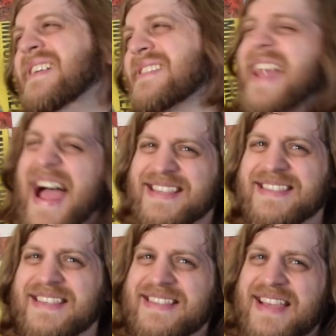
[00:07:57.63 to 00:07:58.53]
lacks
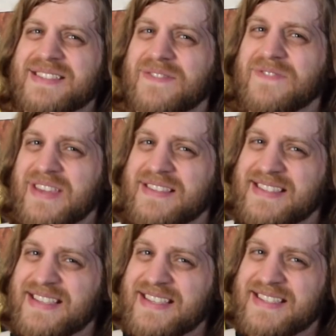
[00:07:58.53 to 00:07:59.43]
a sense of
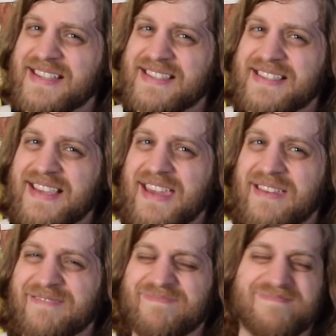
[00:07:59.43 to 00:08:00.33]

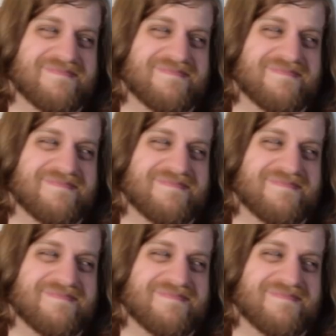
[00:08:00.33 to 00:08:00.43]
consistency.